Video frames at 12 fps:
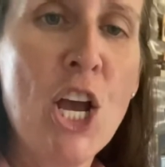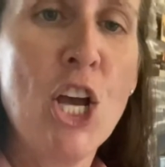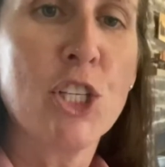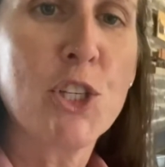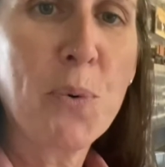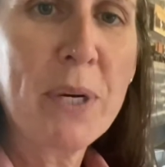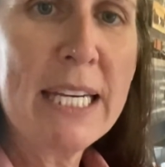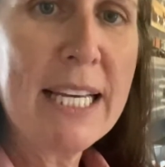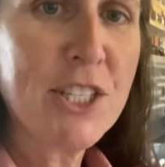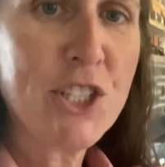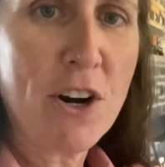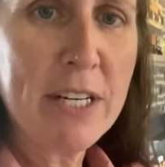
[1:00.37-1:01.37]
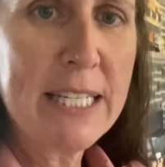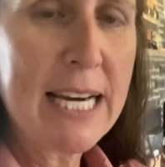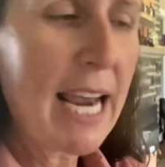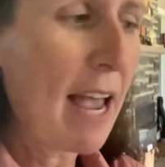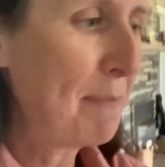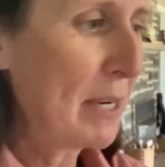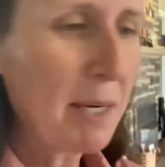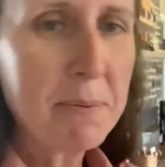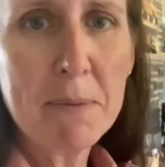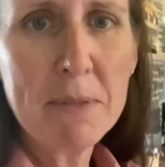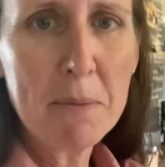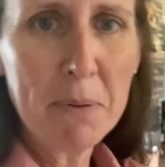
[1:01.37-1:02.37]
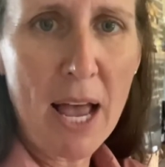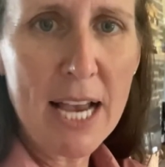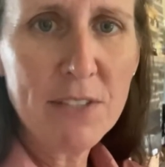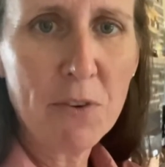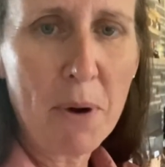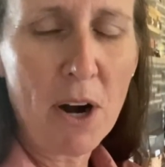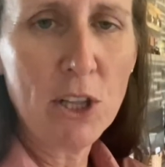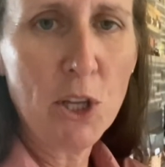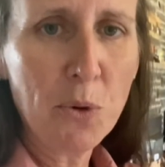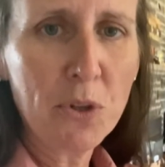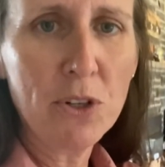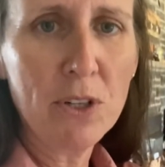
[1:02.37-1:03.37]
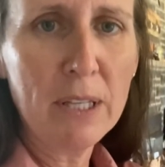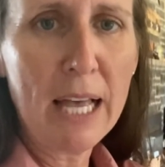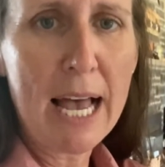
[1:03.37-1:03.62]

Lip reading: So we're going to get started today. I picked up some supplies from our local